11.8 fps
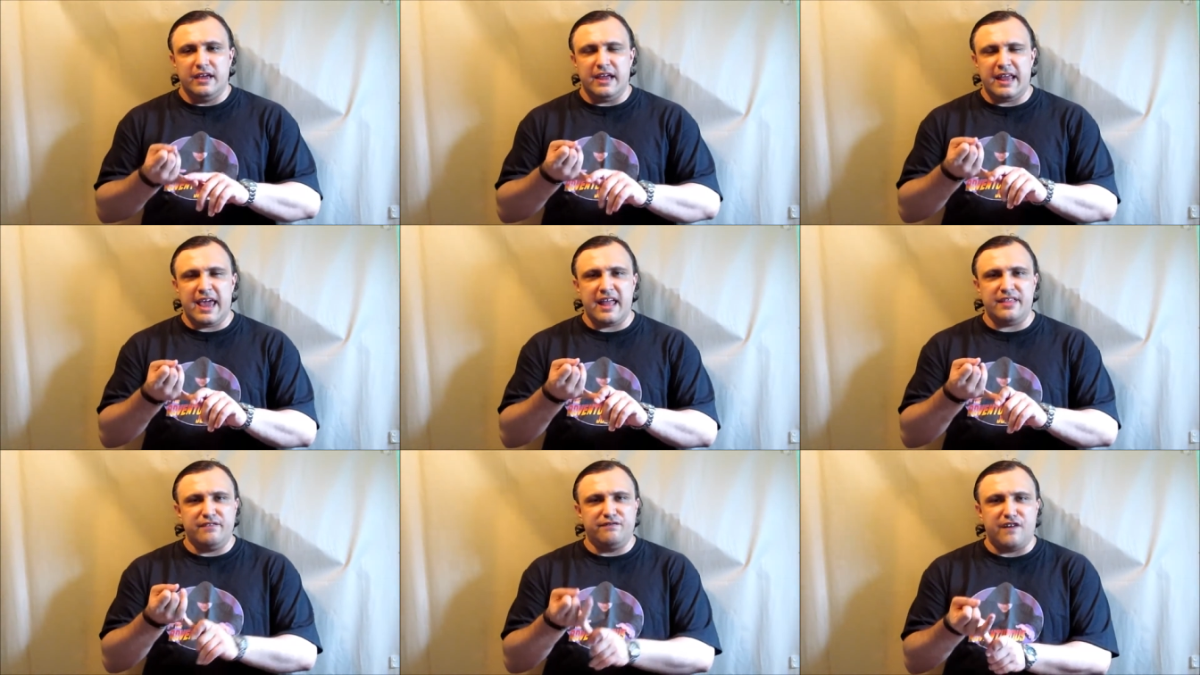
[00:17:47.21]
It
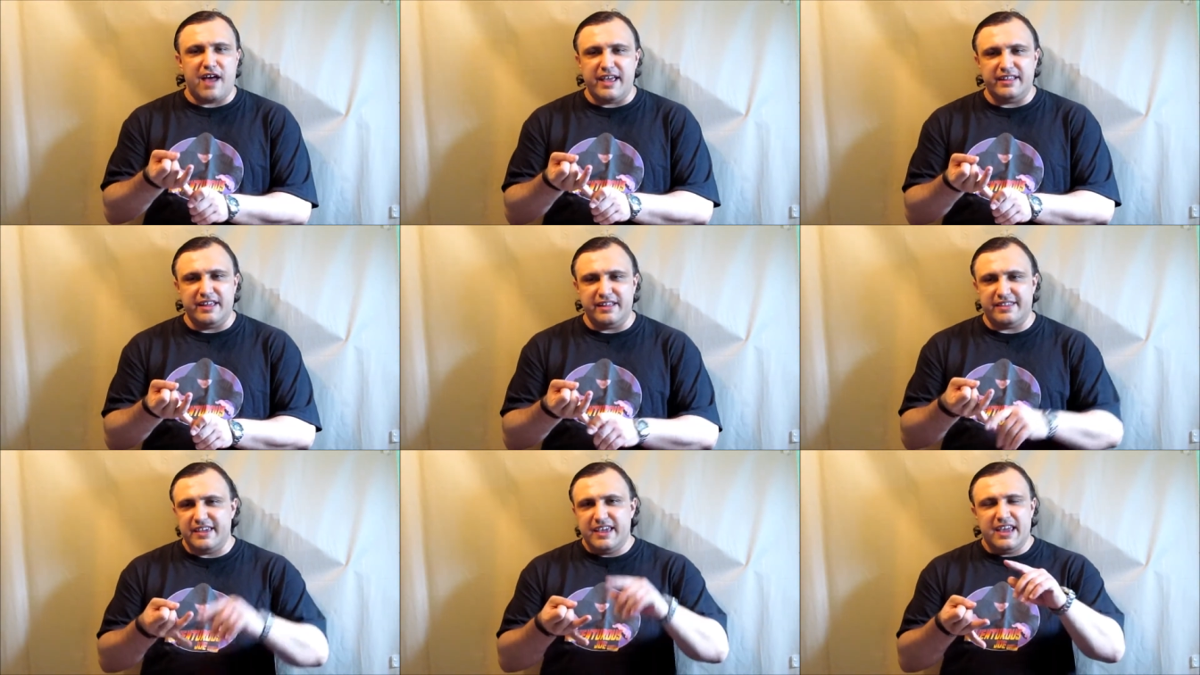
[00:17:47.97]
had the
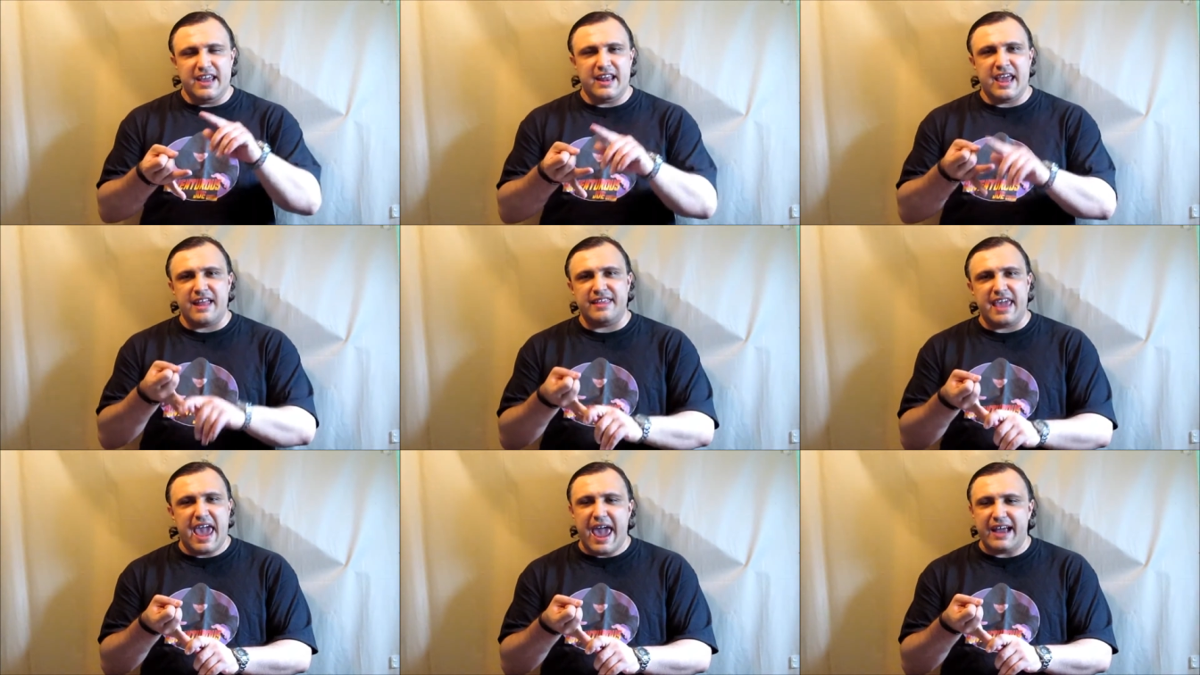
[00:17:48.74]
violence, it had
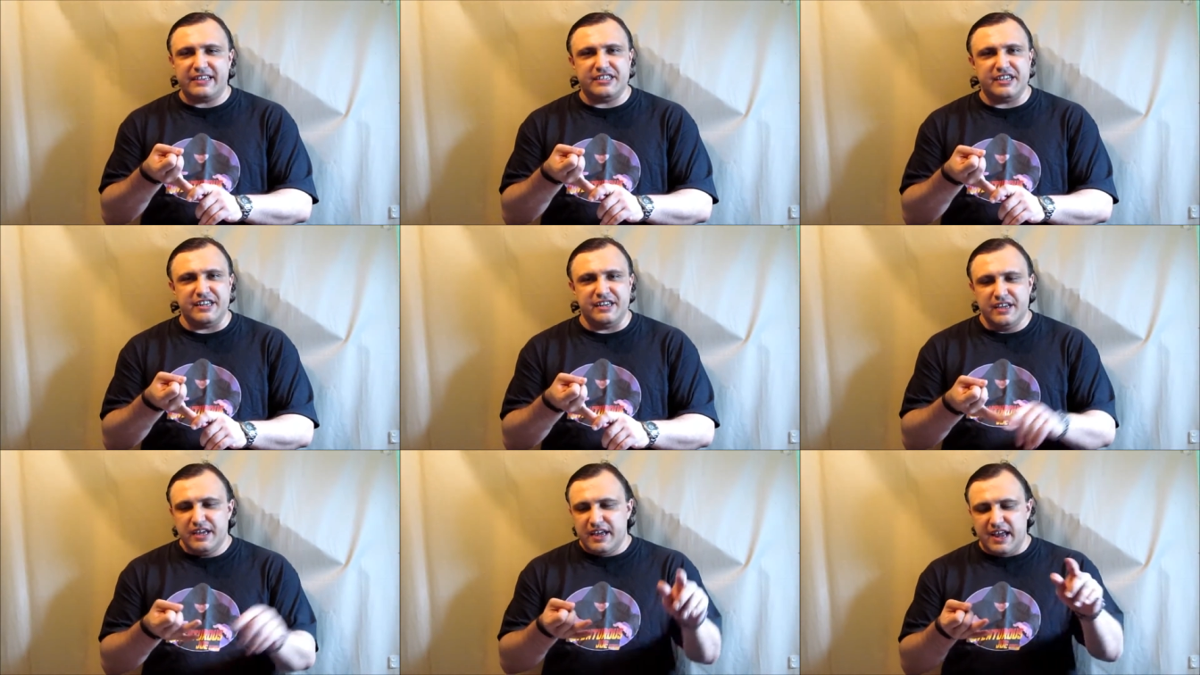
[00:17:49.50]
the action,
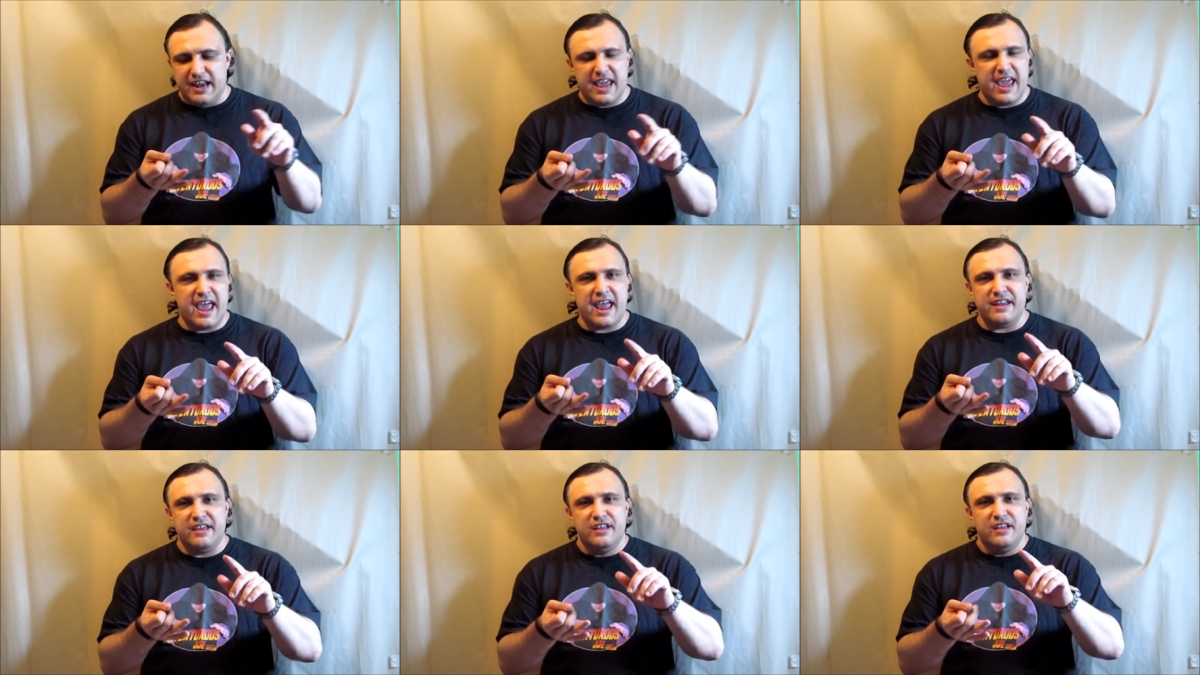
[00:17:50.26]
it had